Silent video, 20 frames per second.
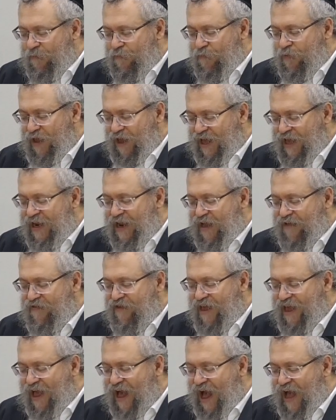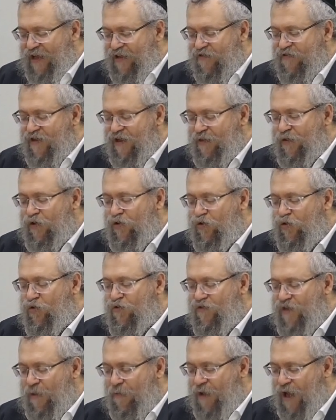the Ahormiz,
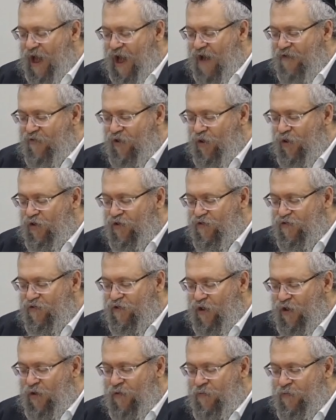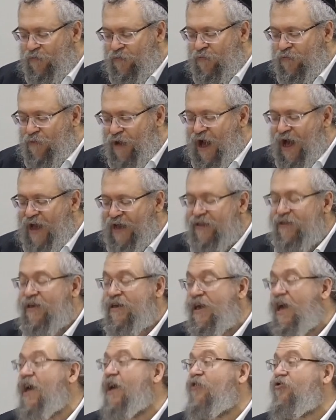belongs to Ahormiz, which is the
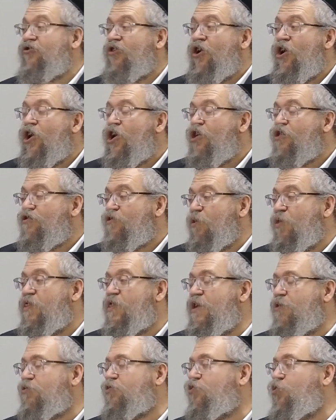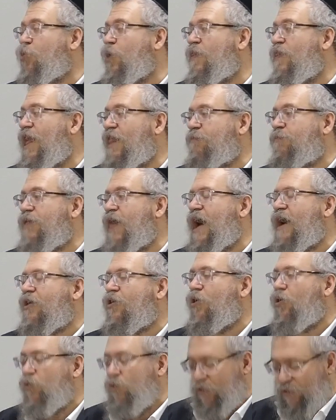name of a demon. In other words,
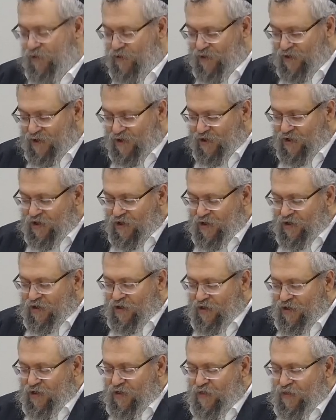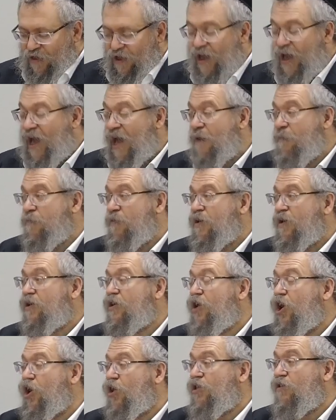half of you is a being of light,
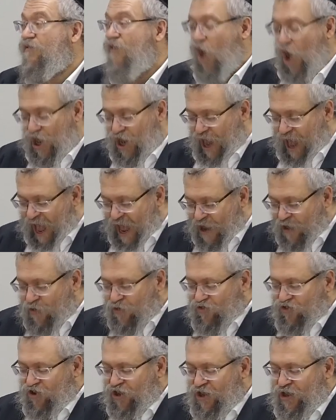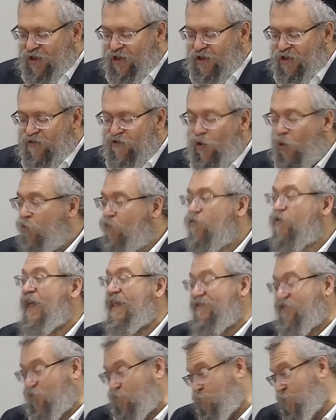connected to source, and the other half is a being
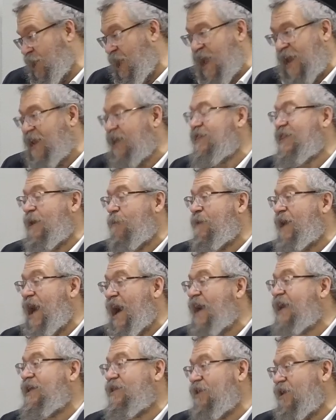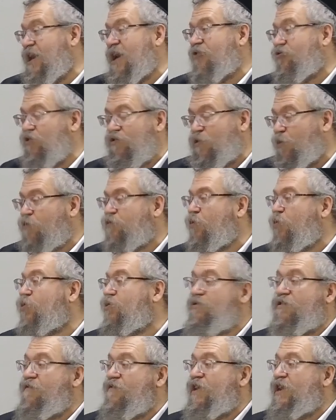of darkness. That's what he said to him.